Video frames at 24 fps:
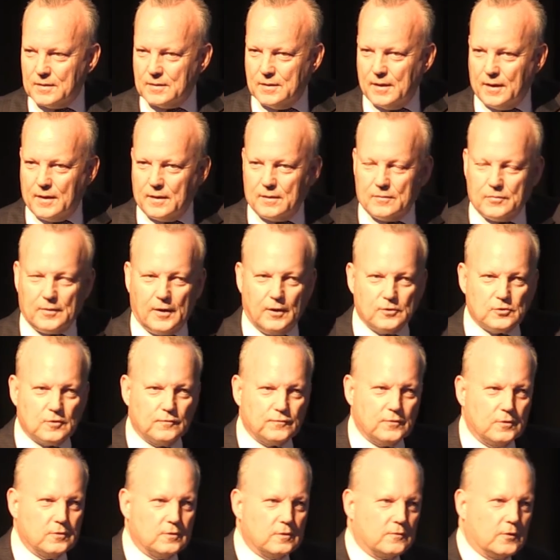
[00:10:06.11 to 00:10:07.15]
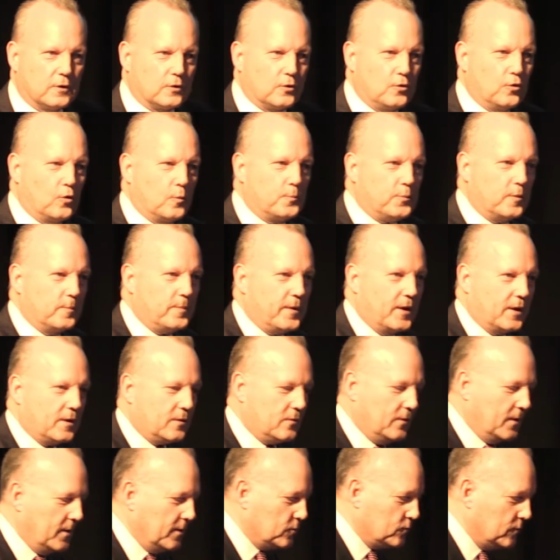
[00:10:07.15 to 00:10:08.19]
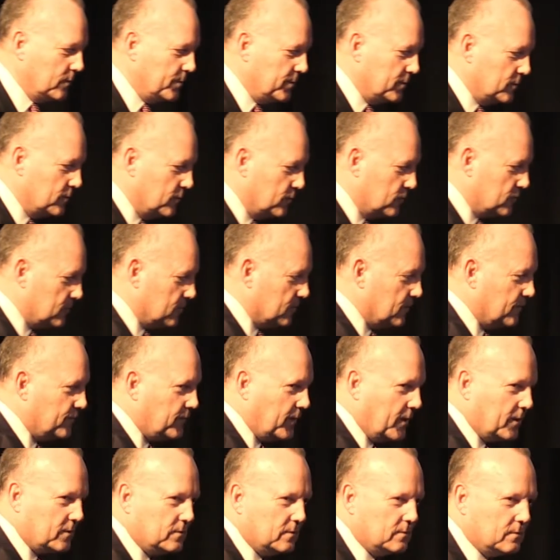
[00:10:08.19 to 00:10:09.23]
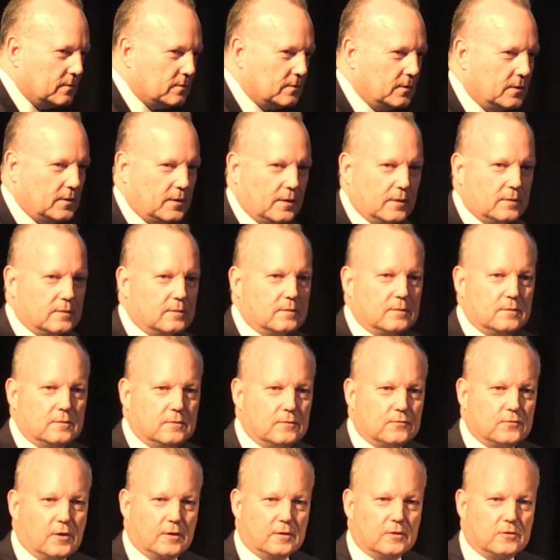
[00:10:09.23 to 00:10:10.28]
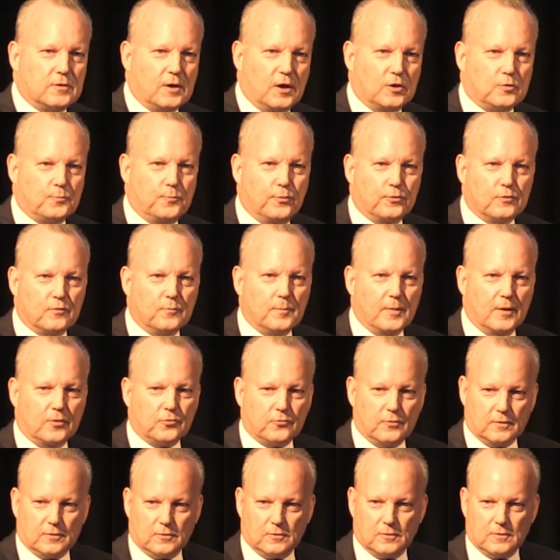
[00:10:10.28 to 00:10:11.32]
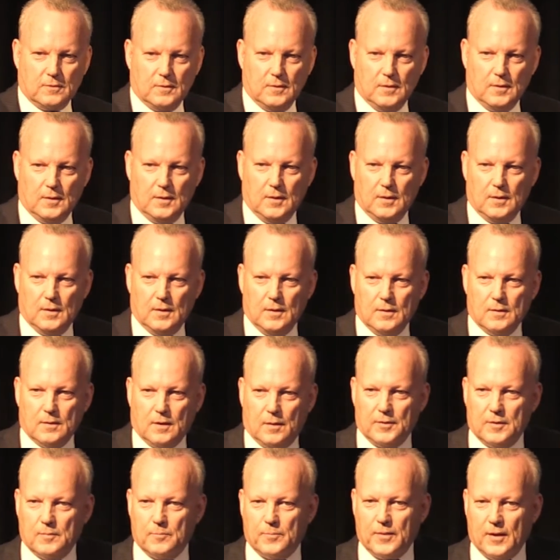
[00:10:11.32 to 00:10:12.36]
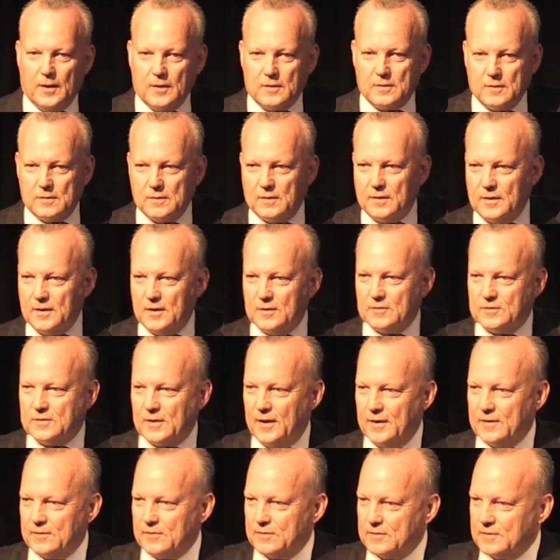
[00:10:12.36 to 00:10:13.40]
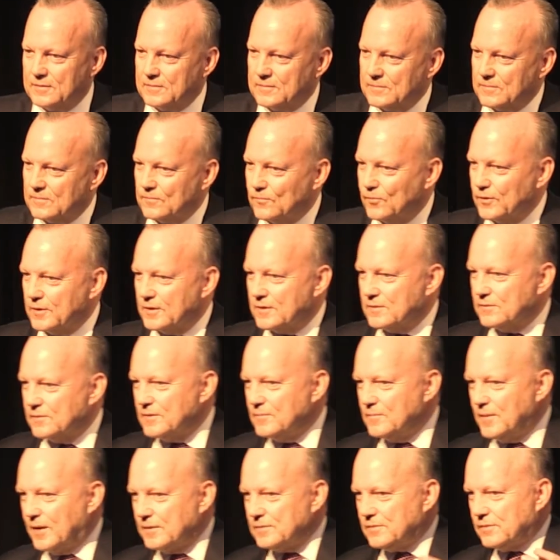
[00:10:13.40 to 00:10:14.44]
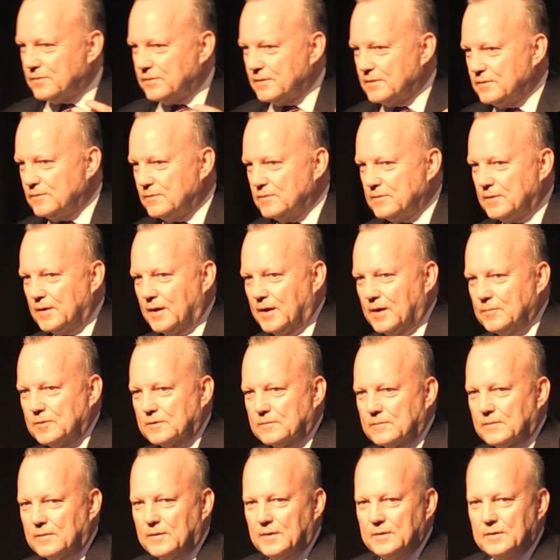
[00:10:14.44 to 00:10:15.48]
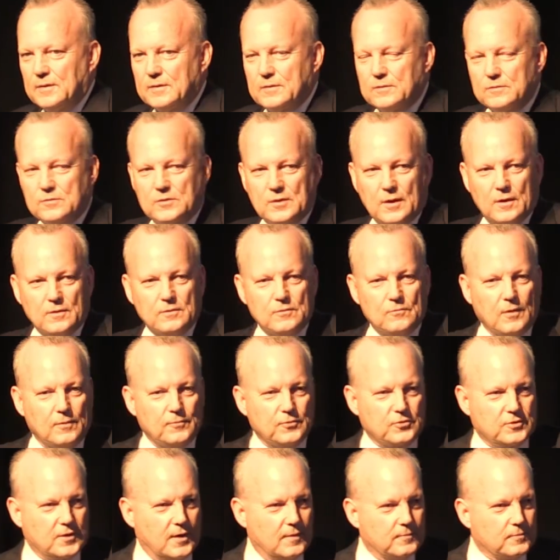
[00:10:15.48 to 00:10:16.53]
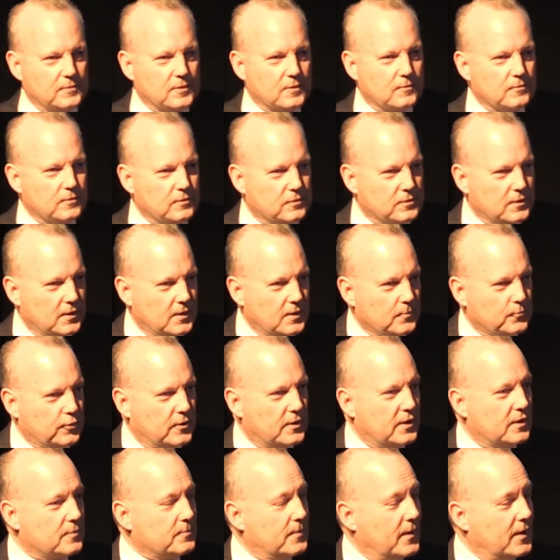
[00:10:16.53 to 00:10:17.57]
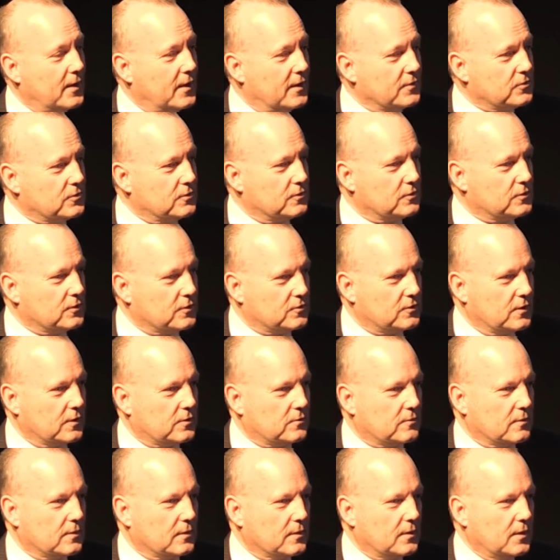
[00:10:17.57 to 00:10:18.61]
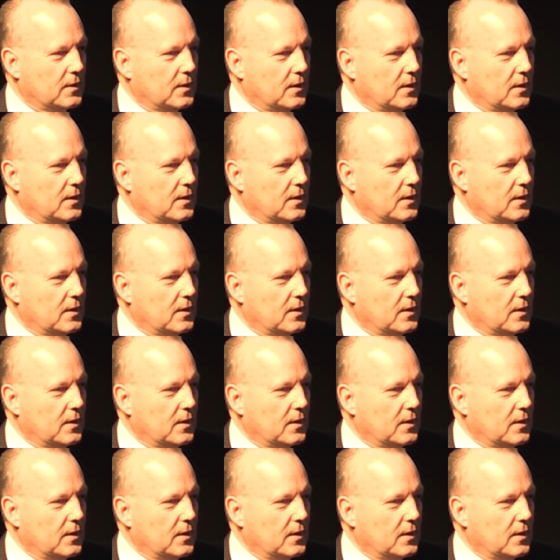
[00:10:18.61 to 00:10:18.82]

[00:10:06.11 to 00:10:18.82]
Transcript: Now, those of you that have got corporate backgrounds will be used to the fact that, you've got a dashboard of metrics. I mean, in banking, I had daily, weekly, monthly, you name it, right? I could tell you what was happening with product margins, etc.